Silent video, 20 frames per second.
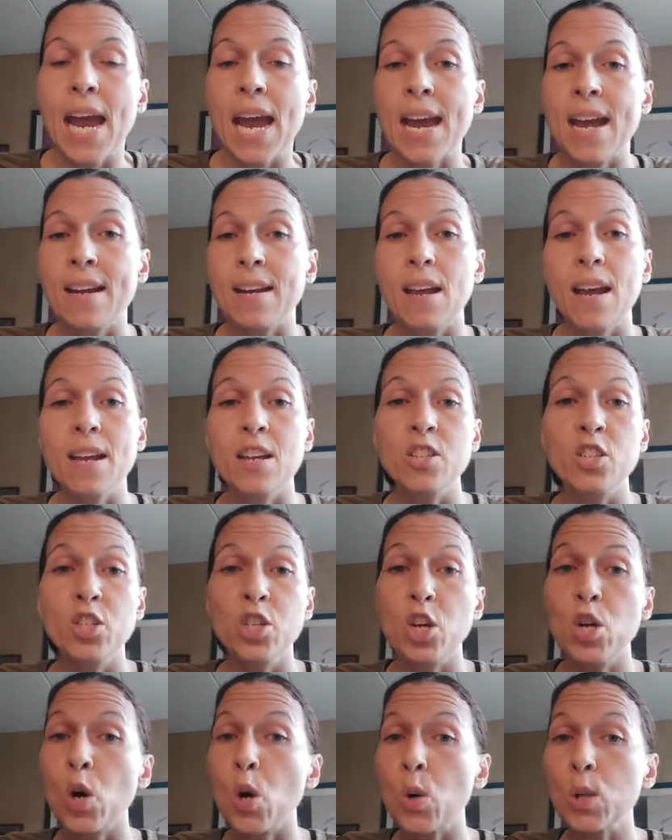And and
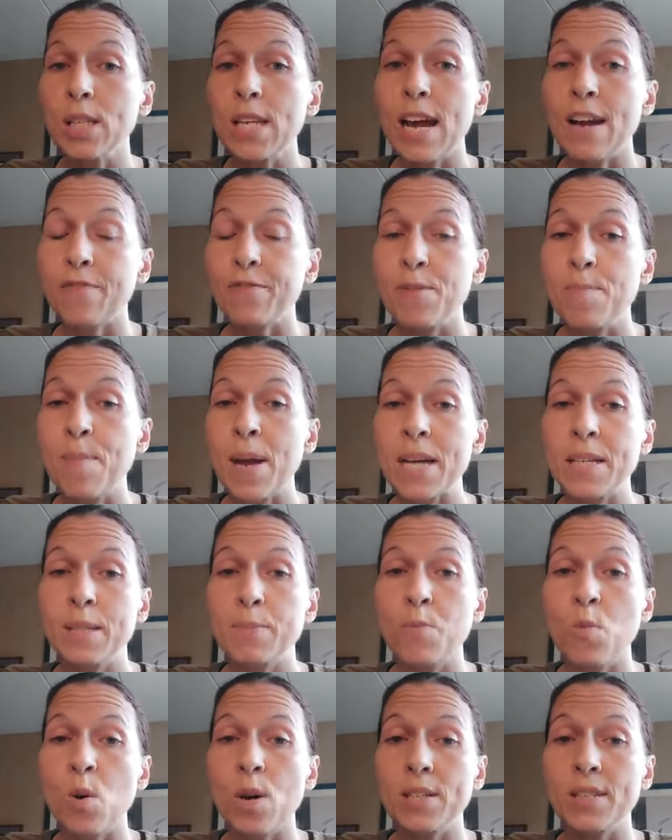to go left
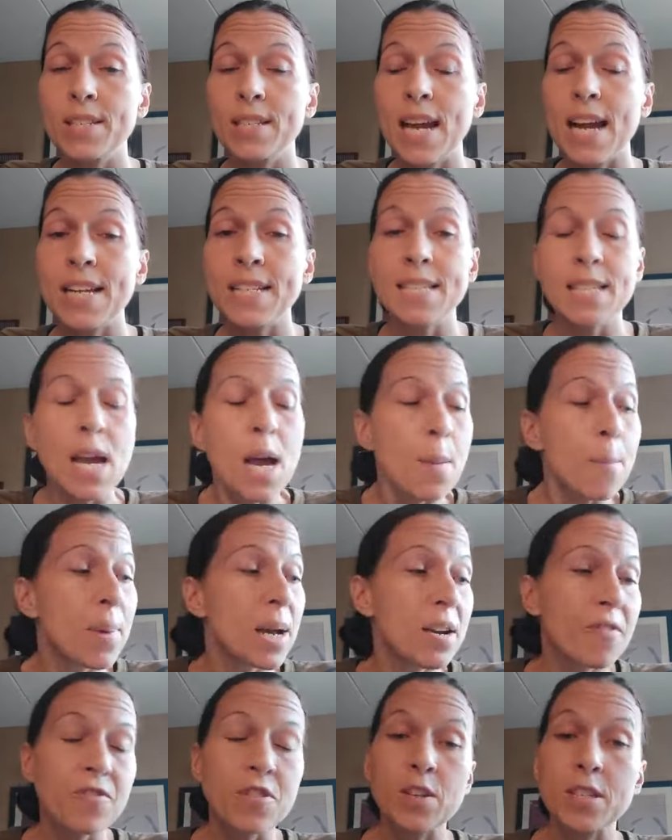makes more sense,
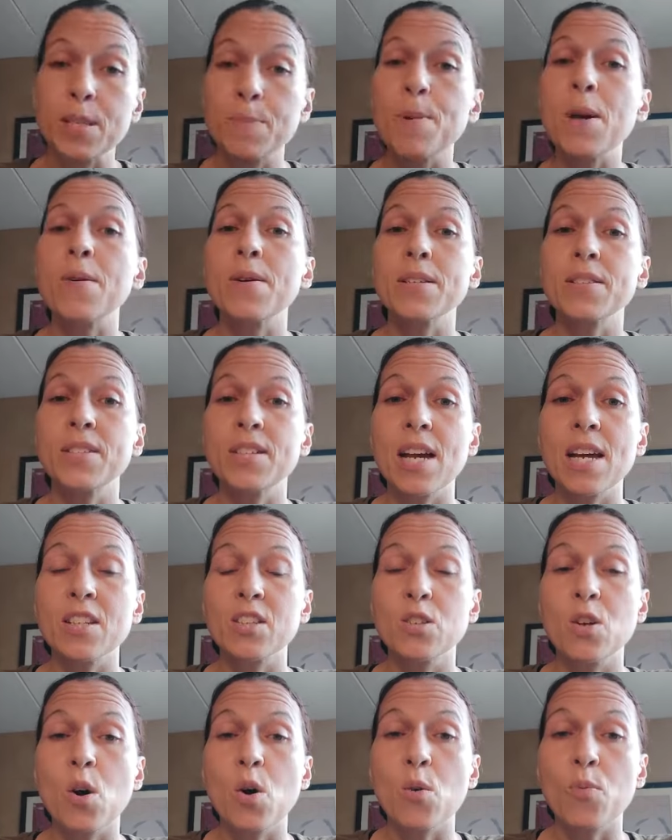but if the spirit
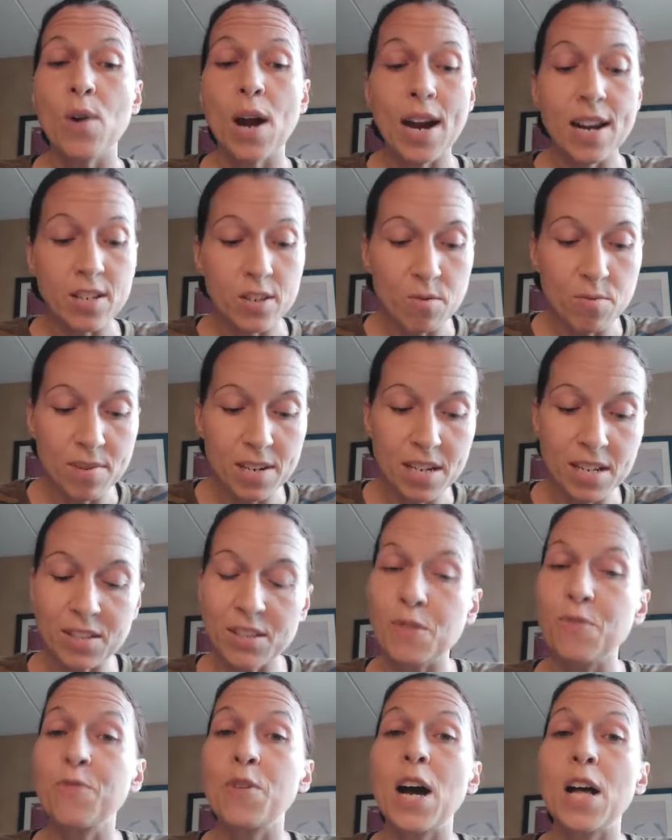says go right, you
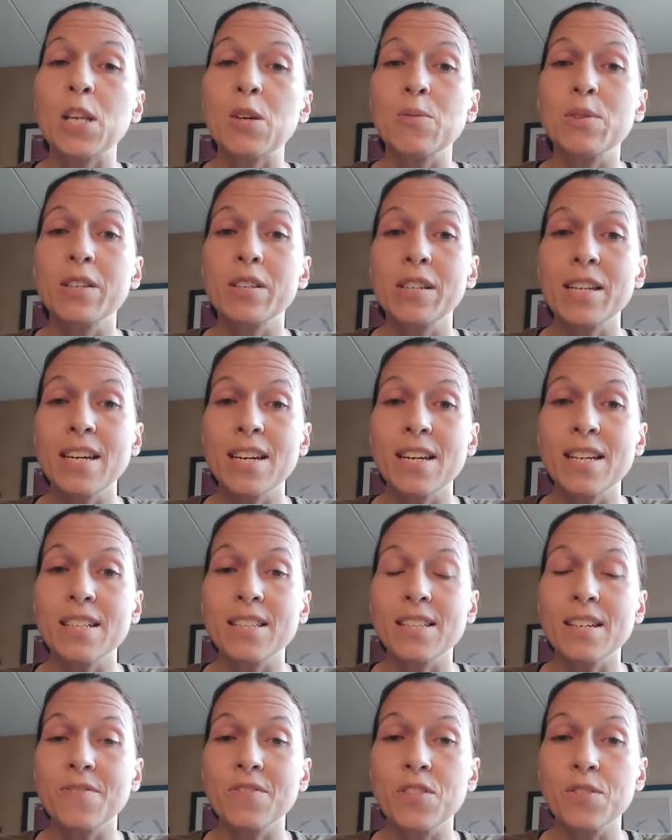need to follow the
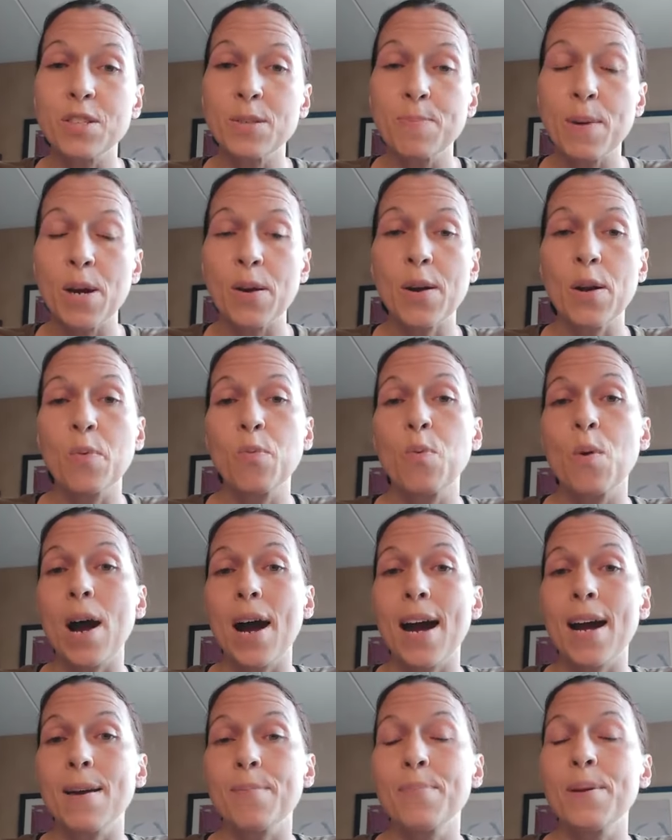leadings of the spirit.
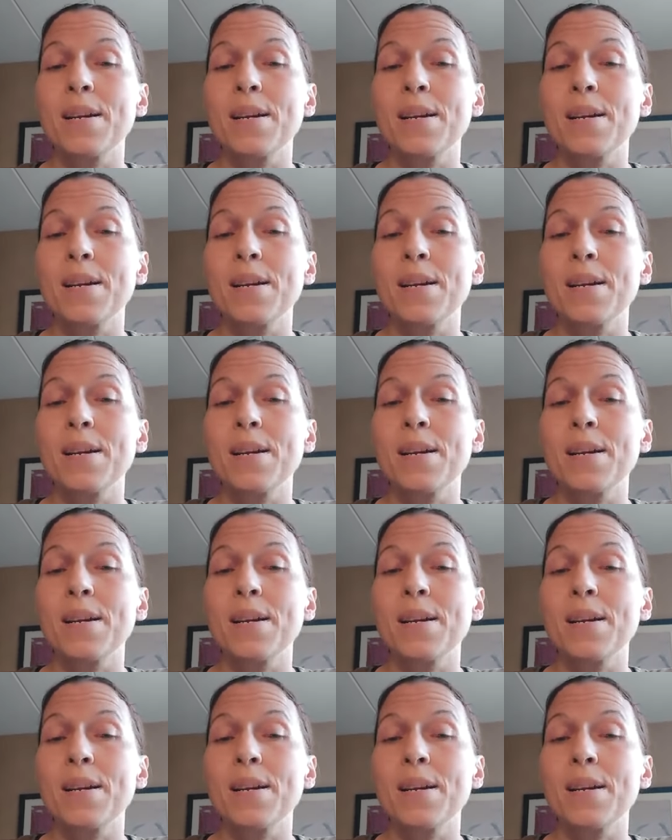Why?